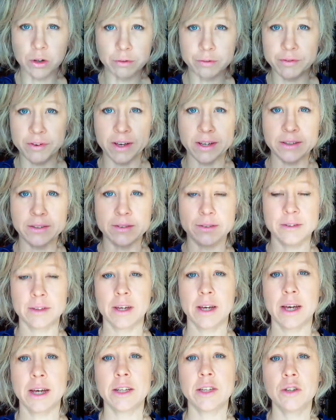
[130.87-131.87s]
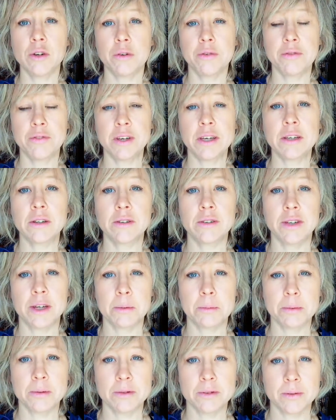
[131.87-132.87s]
face, and your
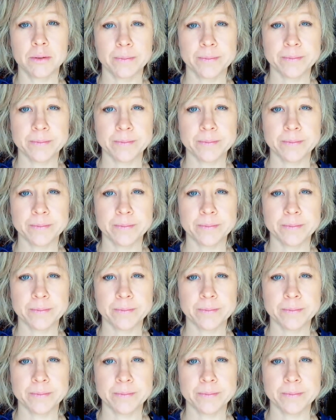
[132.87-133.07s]
fingertips.